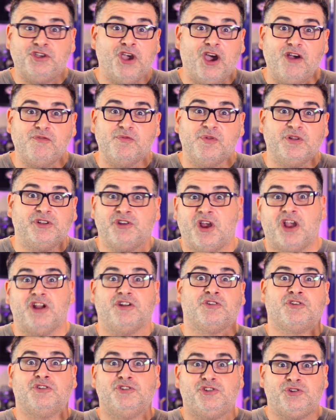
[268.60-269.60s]
the government
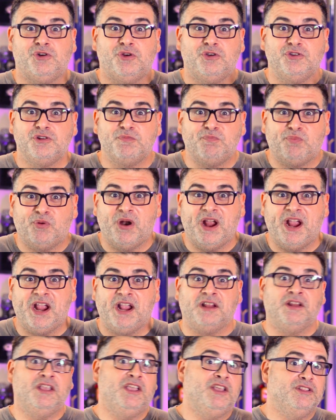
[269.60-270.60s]
trying to control your brain.